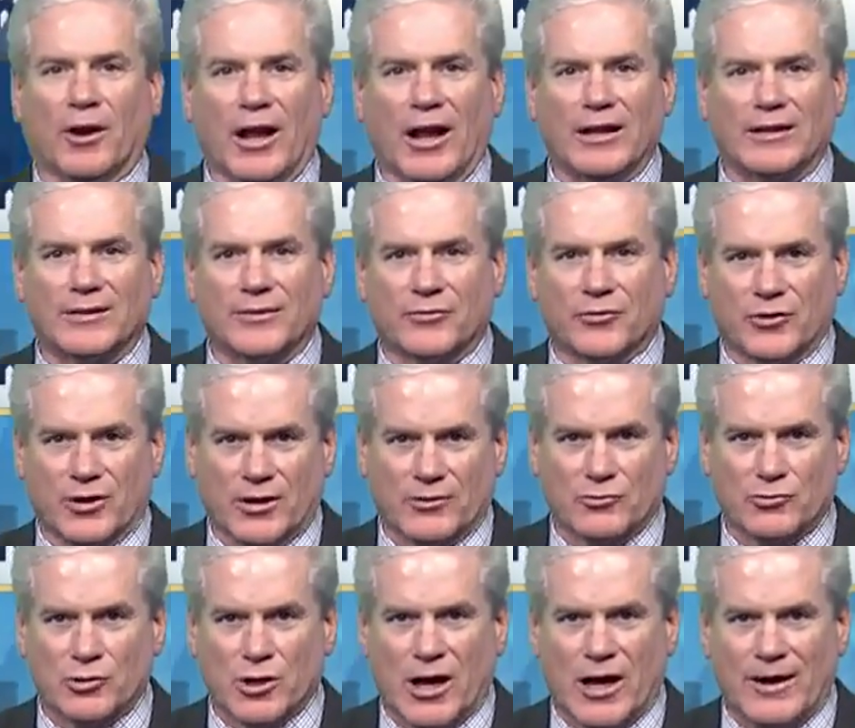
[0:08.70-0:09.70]
lots of
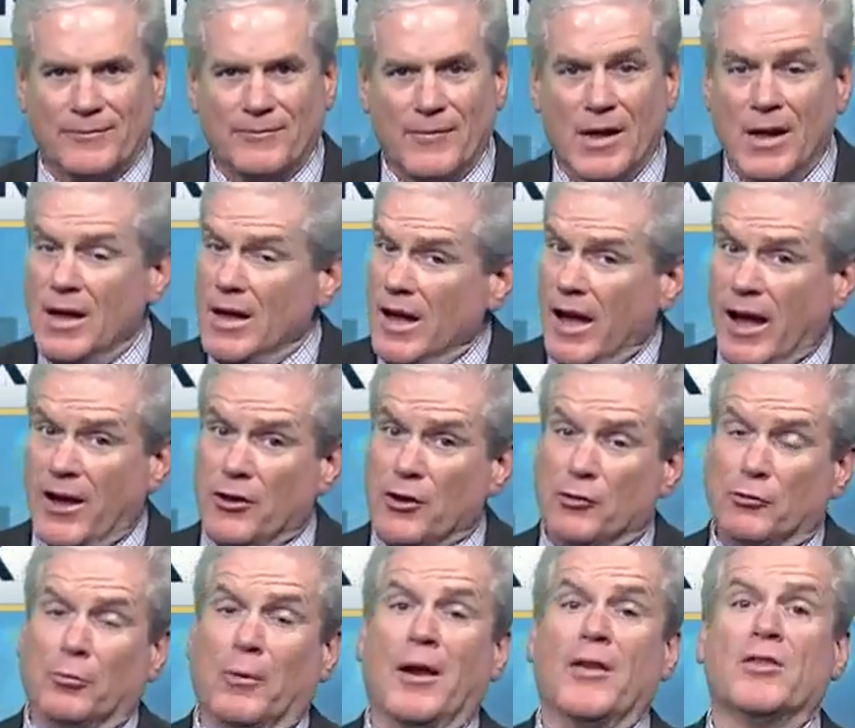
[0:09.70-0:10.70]
sunshine. Hey,
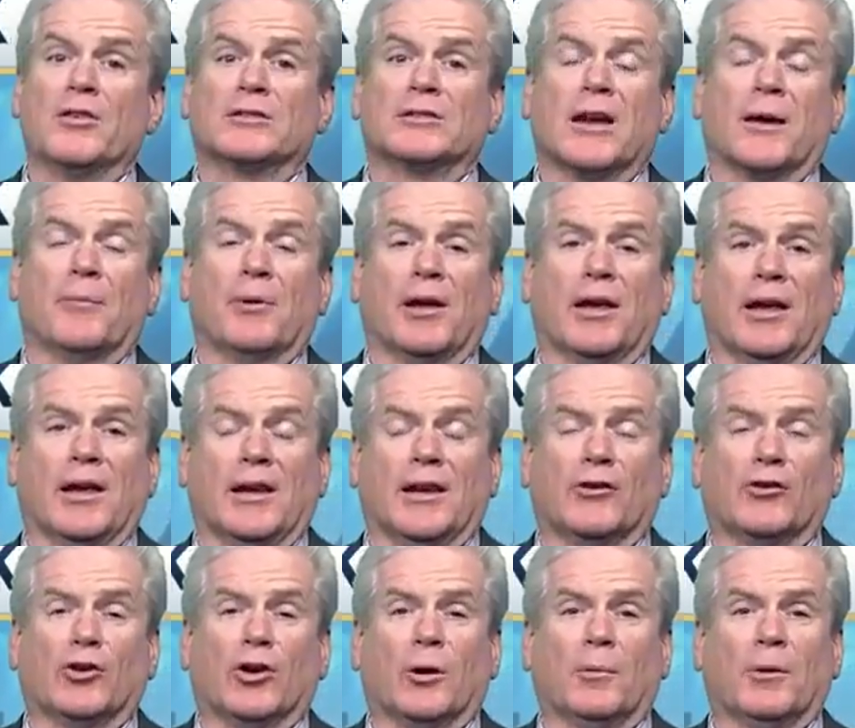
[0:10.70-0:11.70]
this rain that's coming in
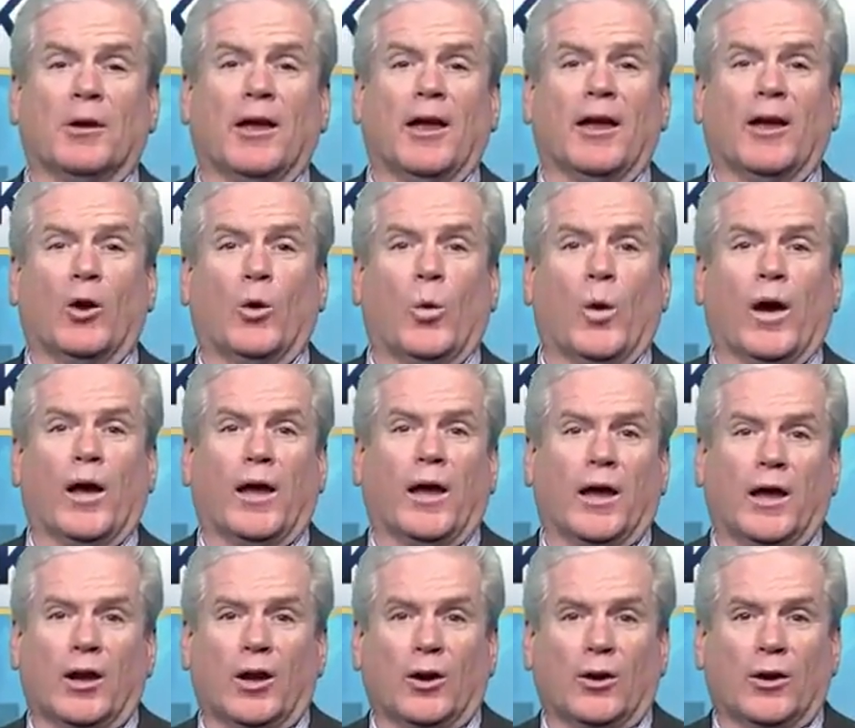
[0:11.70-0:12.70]
is going to be a quick
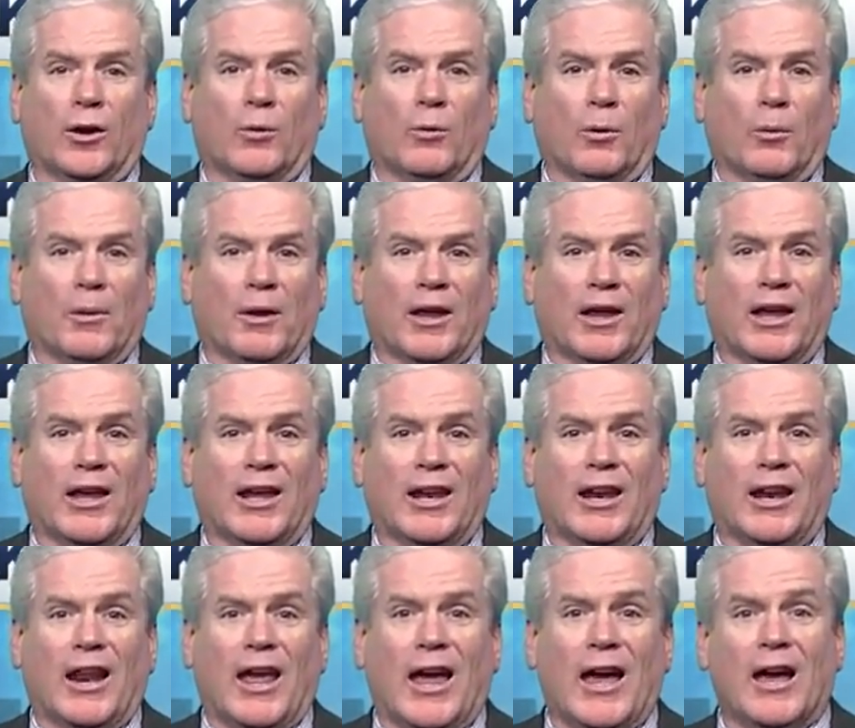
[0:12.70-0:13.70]
hitter. It will be
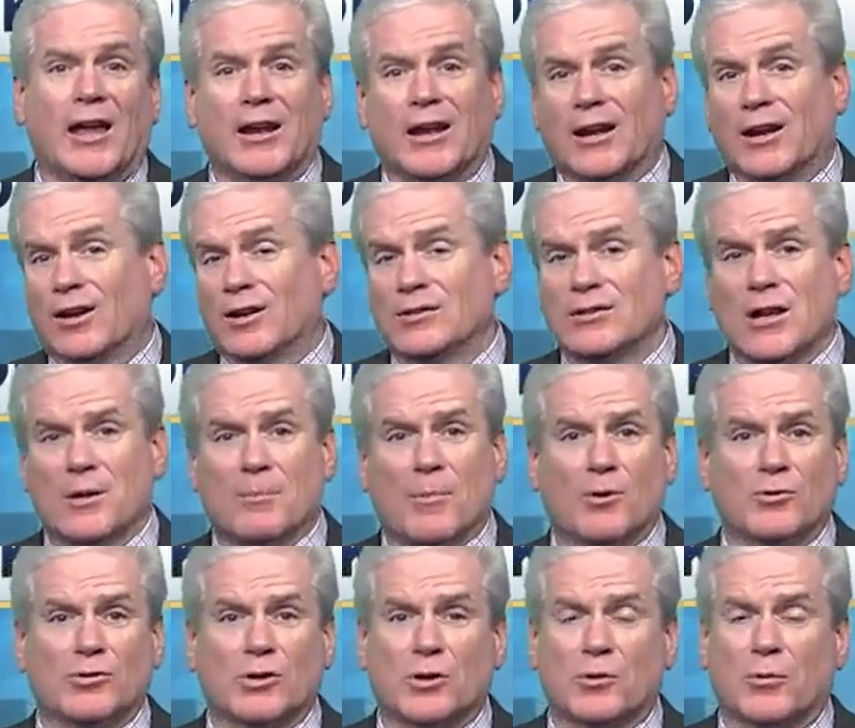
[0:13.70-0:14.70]
in and out and it looks like
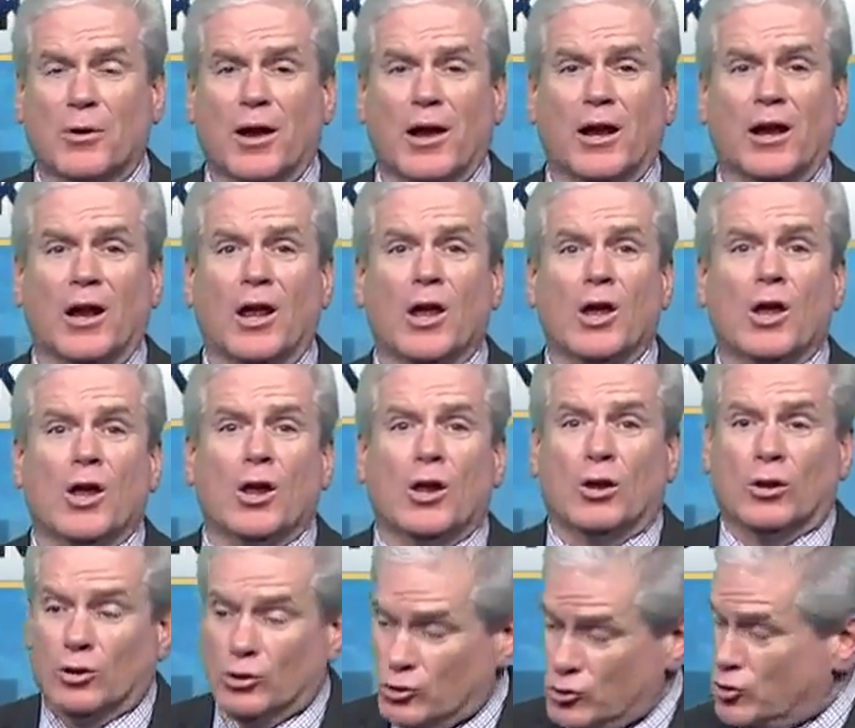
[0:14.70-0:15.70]
most of the rain
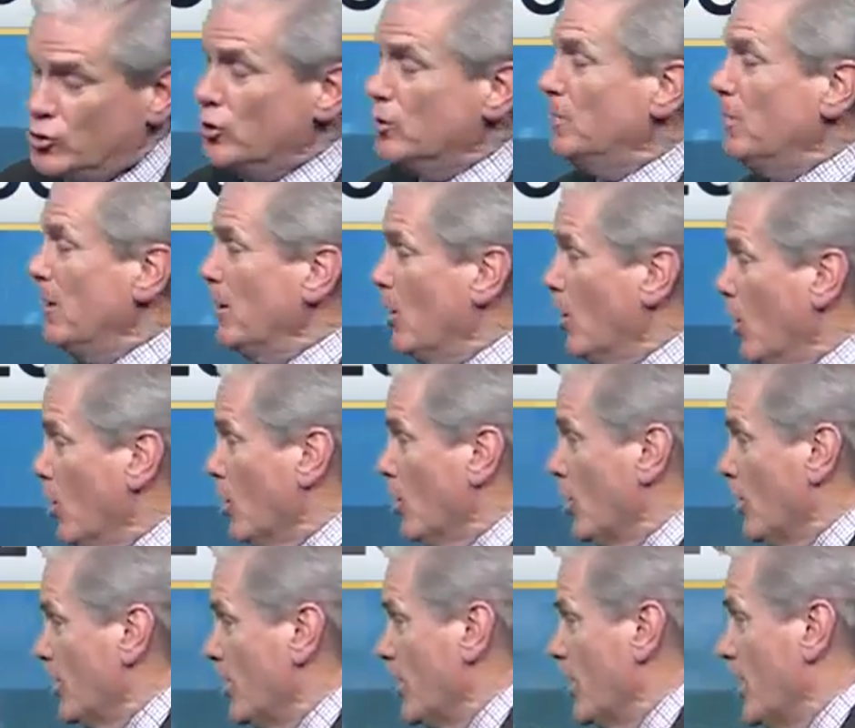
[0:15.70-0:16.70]
could be
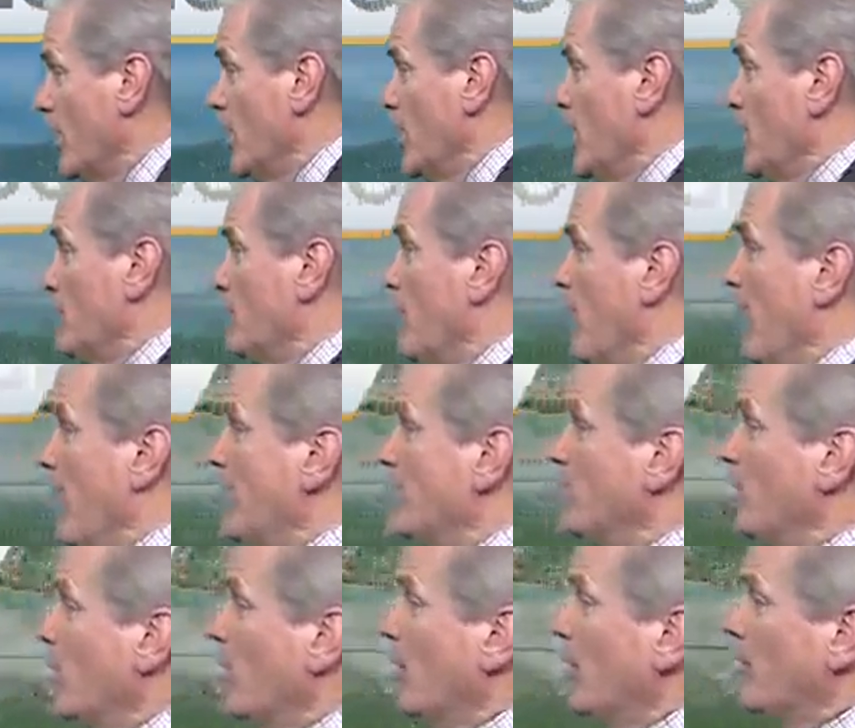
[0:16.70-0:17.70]
gone by
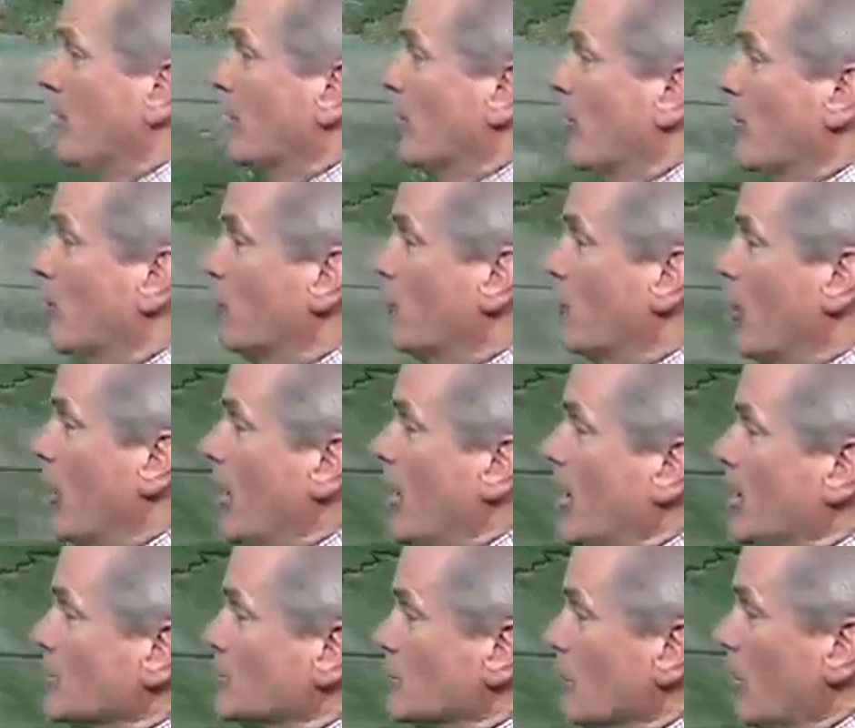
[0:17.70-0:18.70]
dawn. Look at those
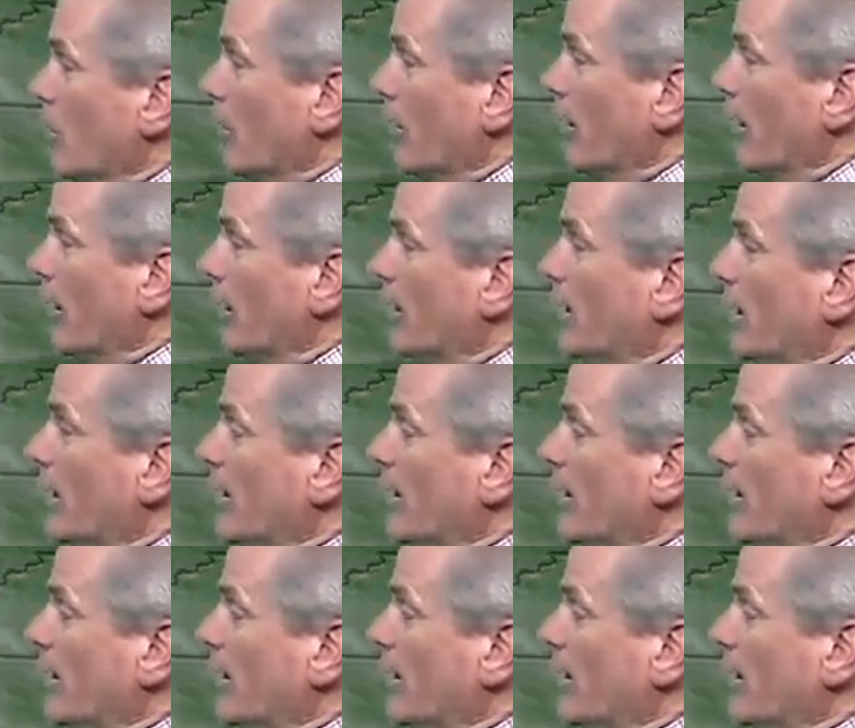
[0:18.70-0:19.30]
clouds rolling in